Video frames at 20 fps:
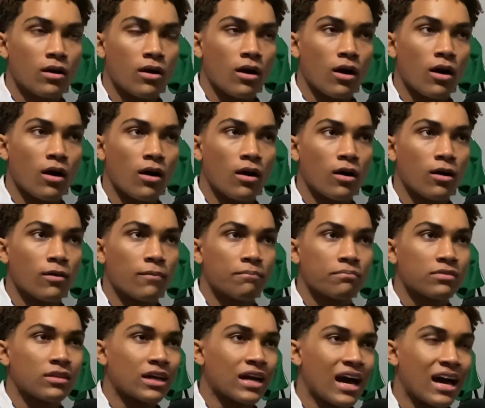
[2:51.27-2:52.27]

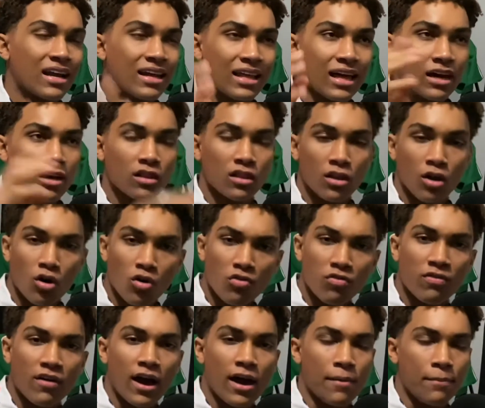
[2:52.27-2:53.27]
the kind of like
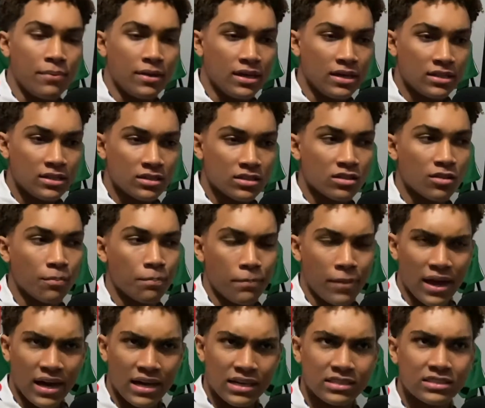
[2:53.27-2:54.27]
lo-fi beats, the
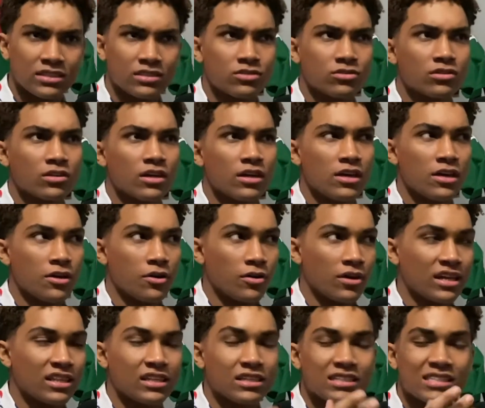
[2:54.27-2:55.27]
bass that you can hear,
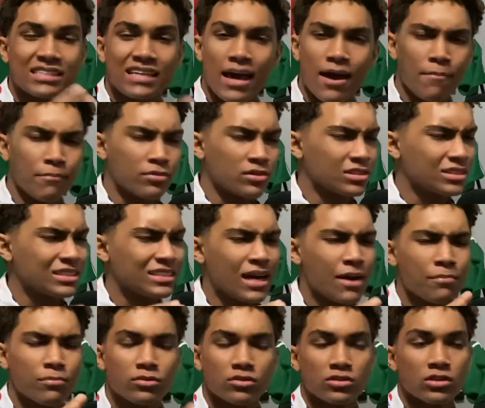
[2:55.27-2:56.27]
and the samples
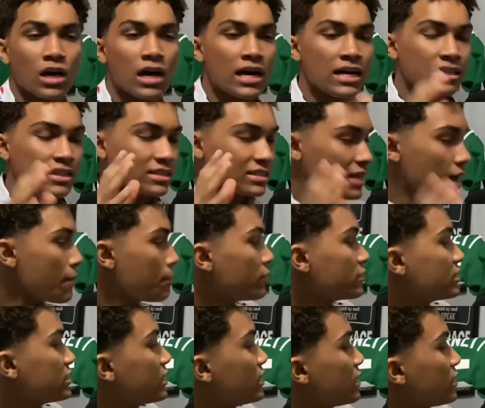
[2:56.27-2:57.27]
in
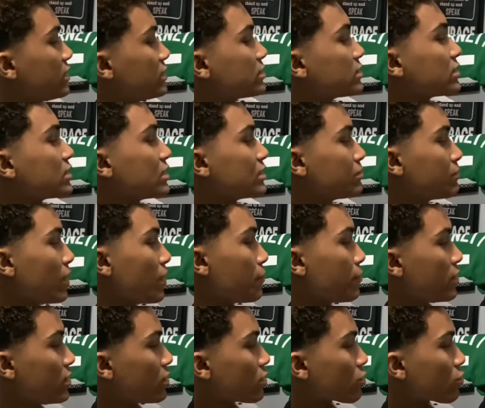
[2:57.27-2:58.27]
this might
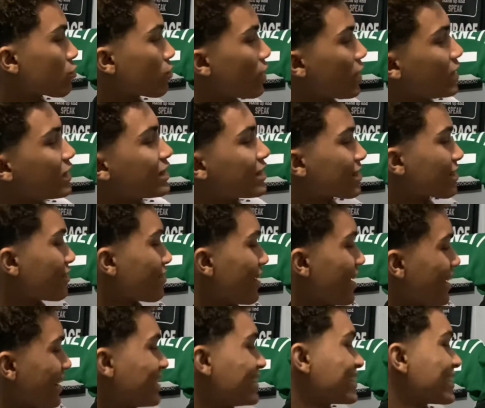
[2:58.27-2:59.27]
be the
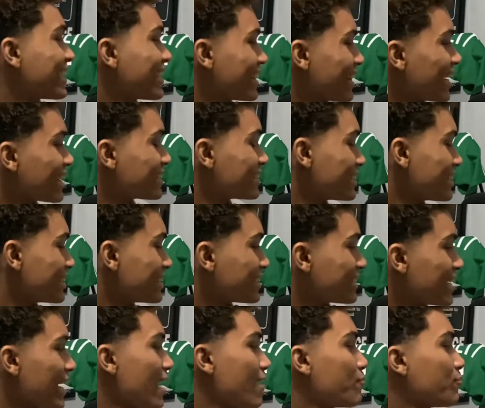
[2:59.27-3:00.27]
greatest collection of
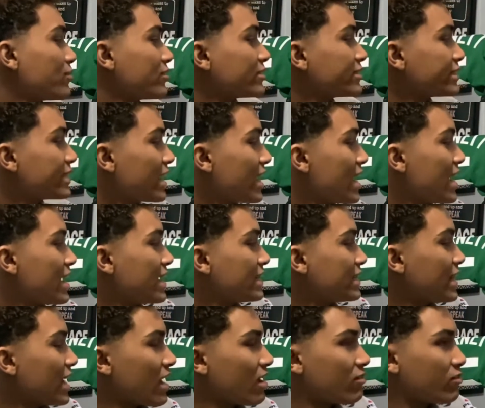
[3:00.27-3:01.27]
samples that